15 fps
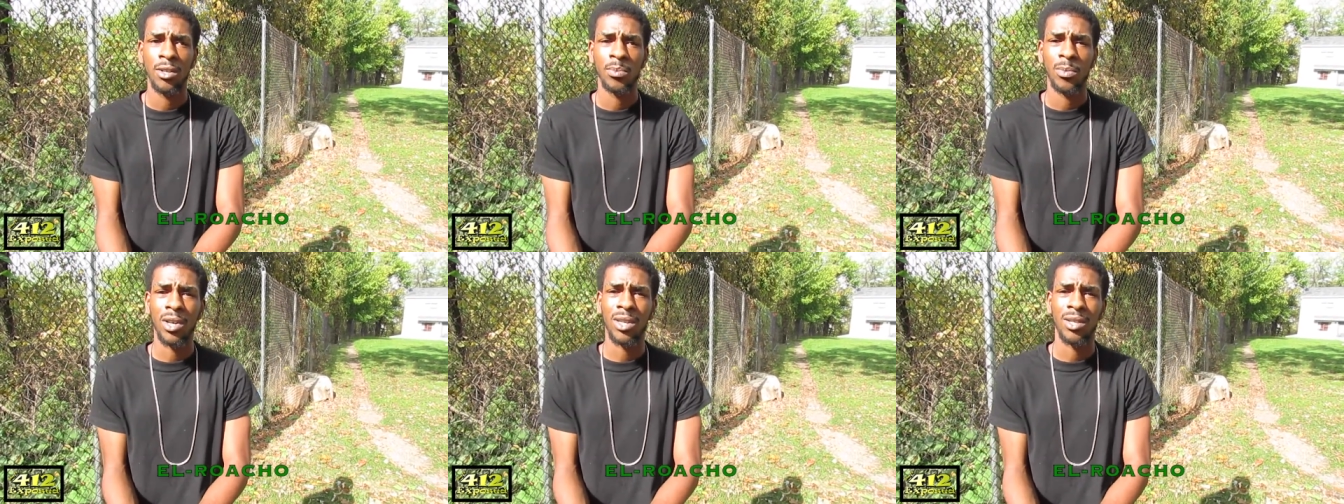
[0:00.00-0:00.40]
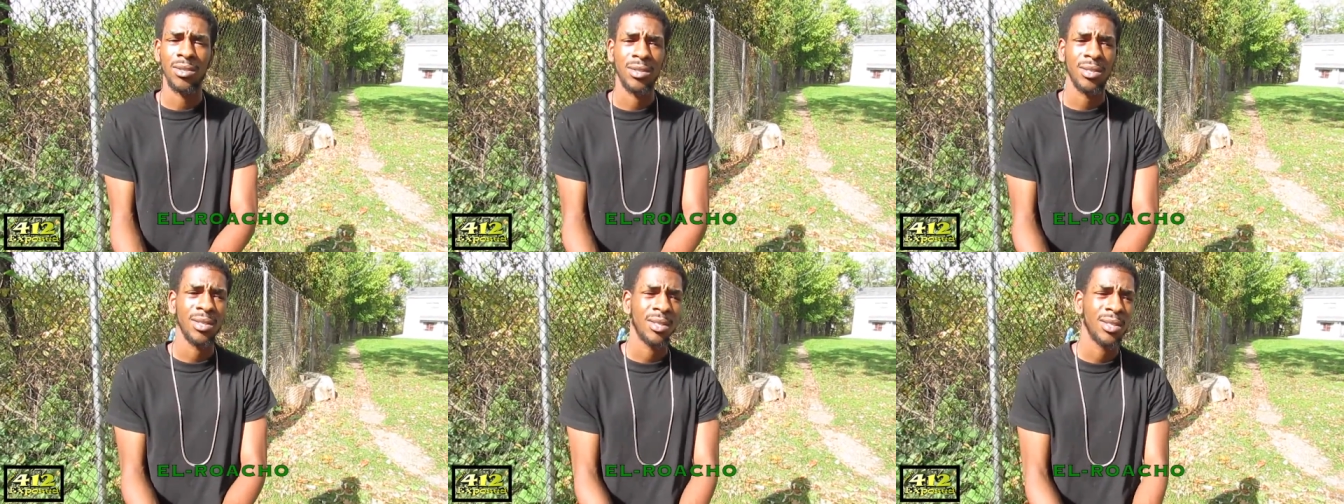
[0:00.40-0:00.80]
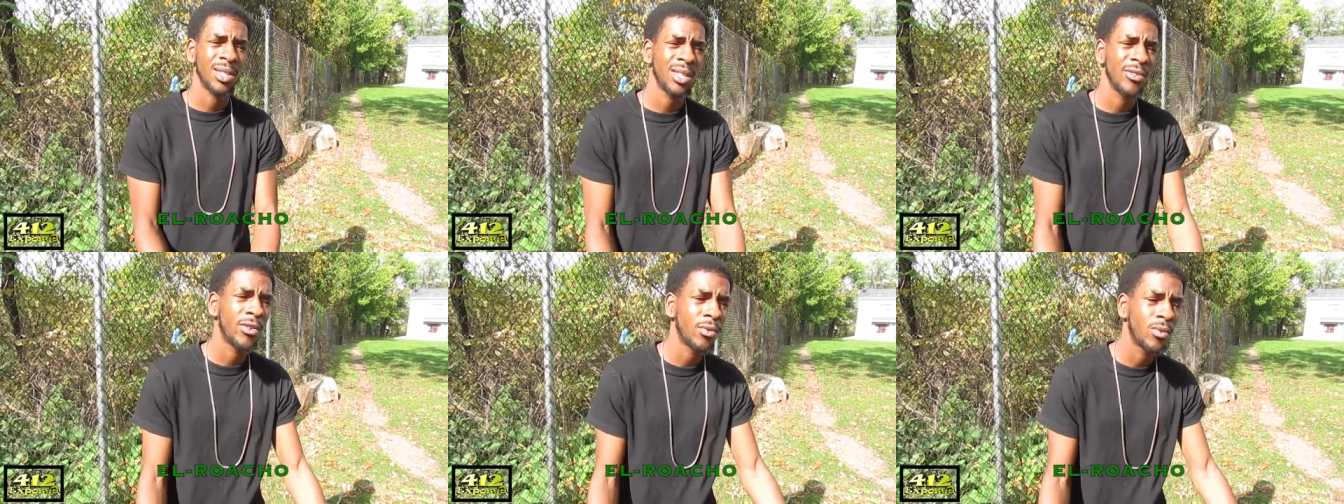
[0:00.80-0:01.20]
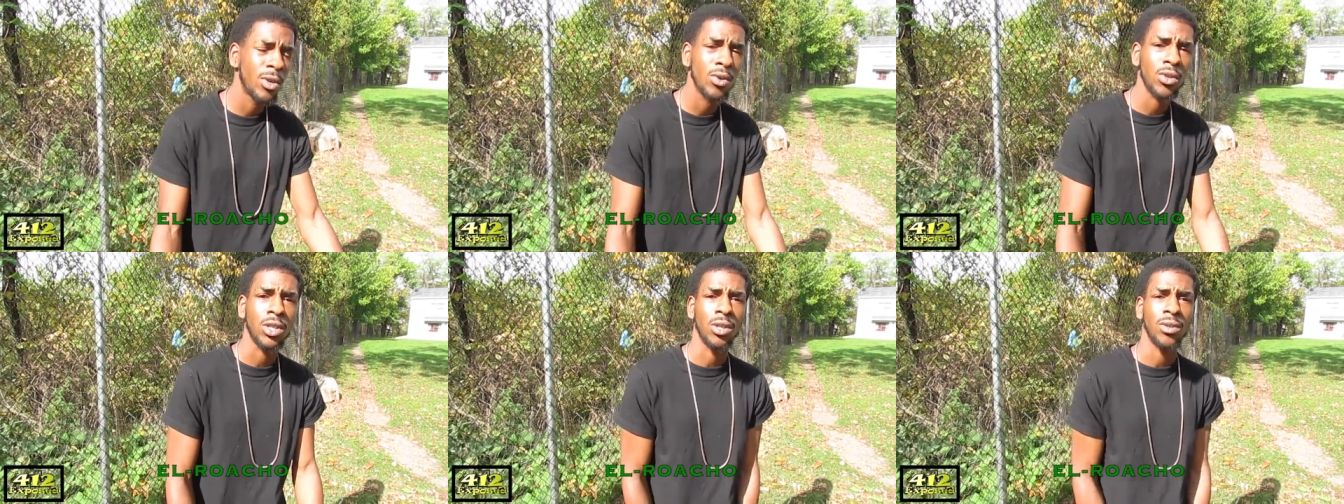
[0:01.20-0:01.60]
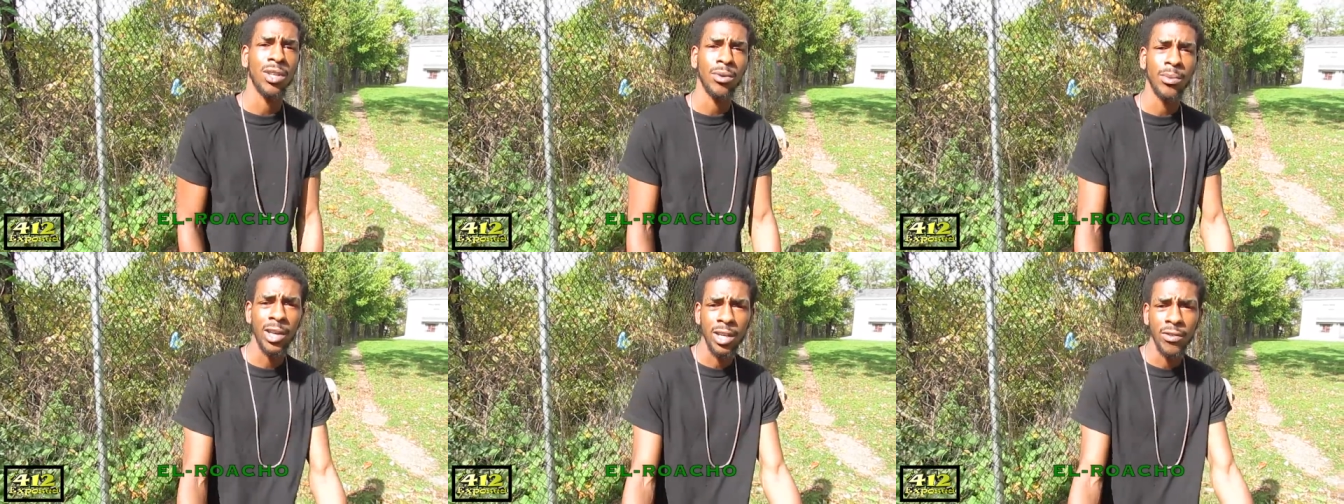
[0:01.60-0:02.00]
but let's give a real show.
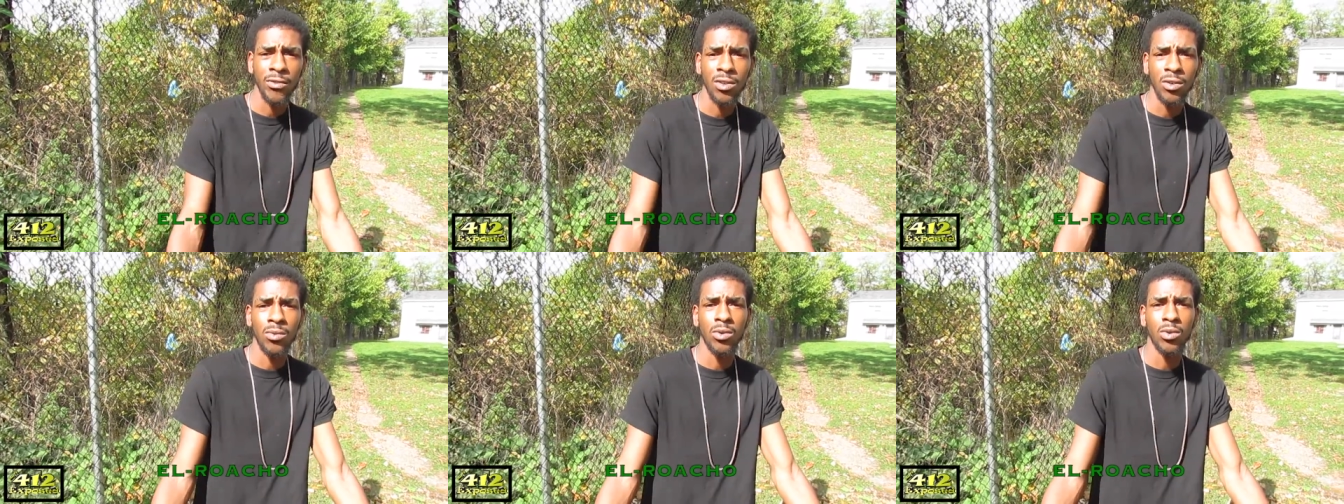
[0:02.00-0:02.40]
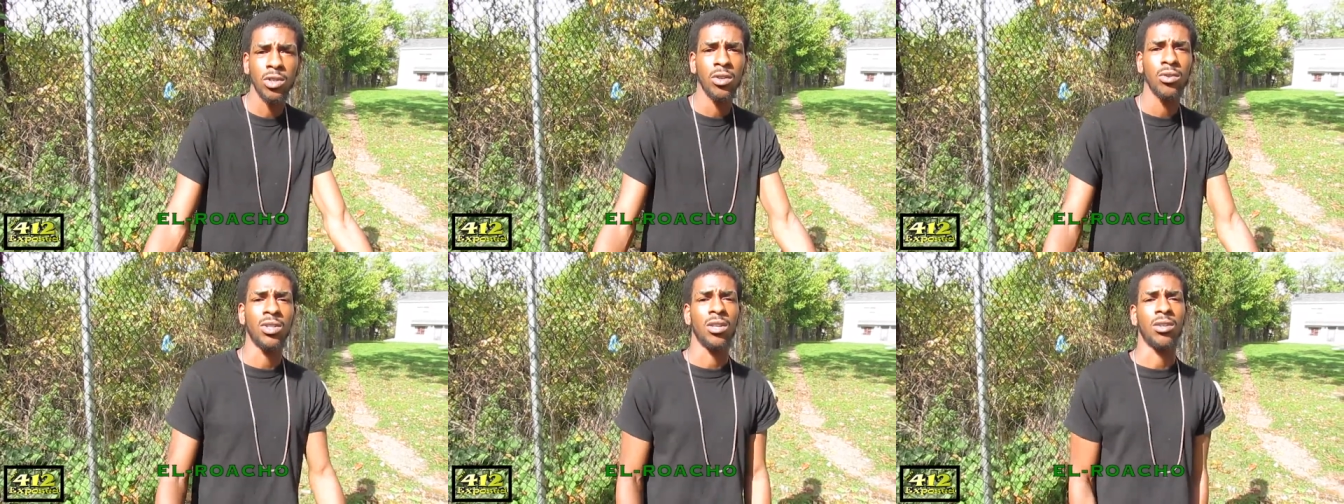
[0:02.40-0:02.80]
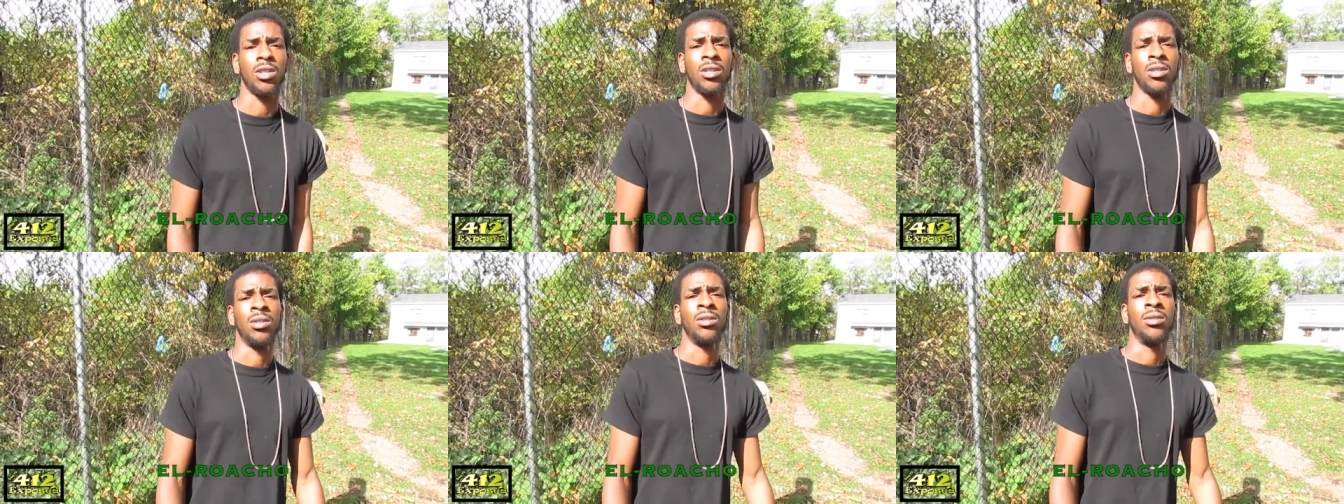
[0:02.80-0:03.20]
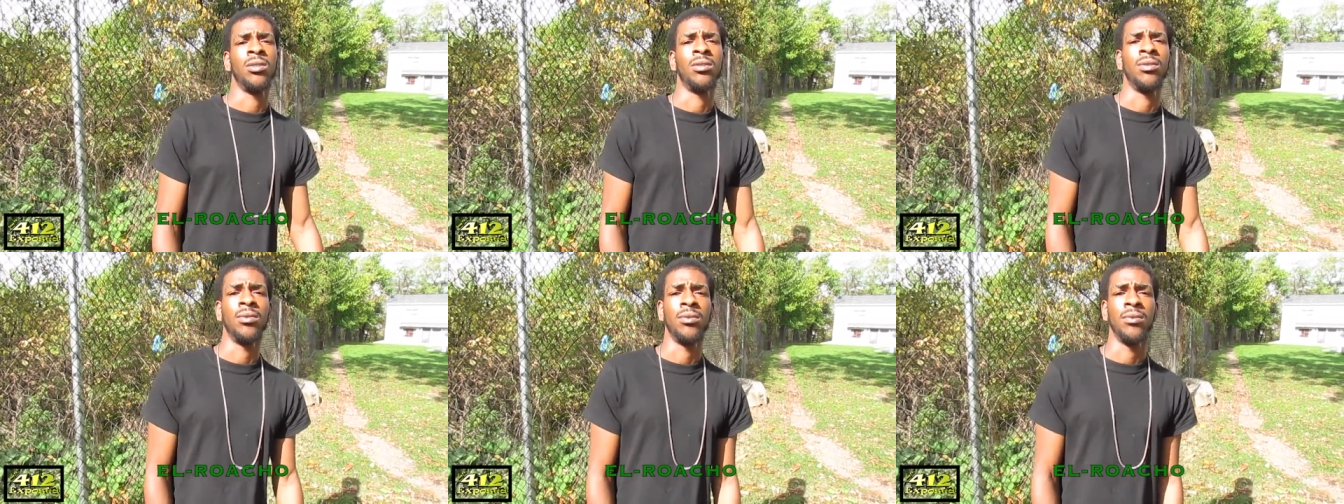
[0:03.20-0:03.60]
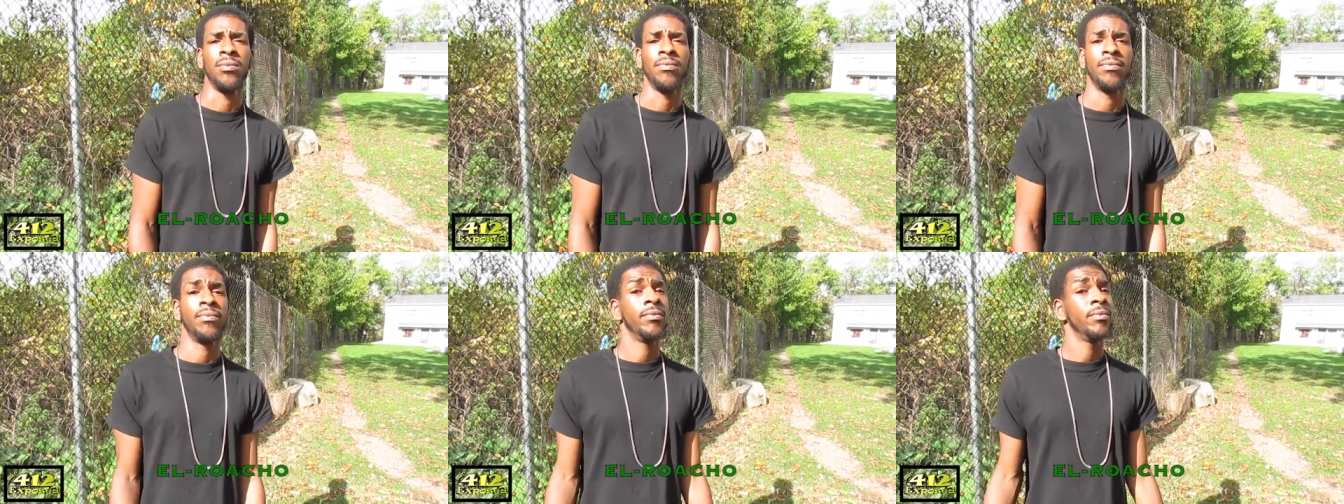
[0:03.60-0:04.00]
Ain't nobody giving no real shows out
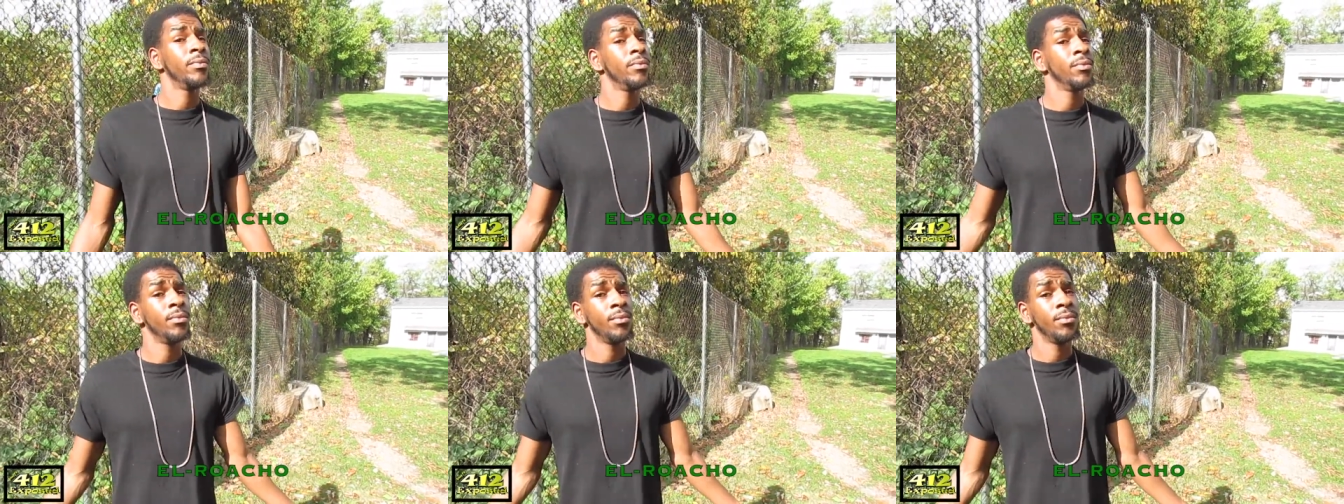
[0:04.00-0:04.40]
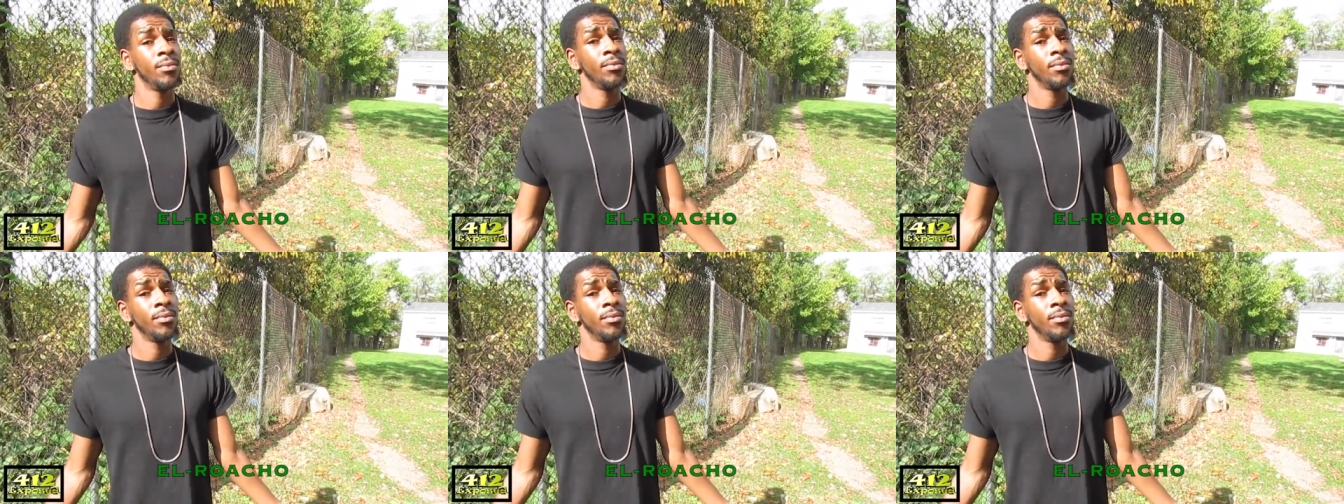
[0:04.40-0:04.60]
here.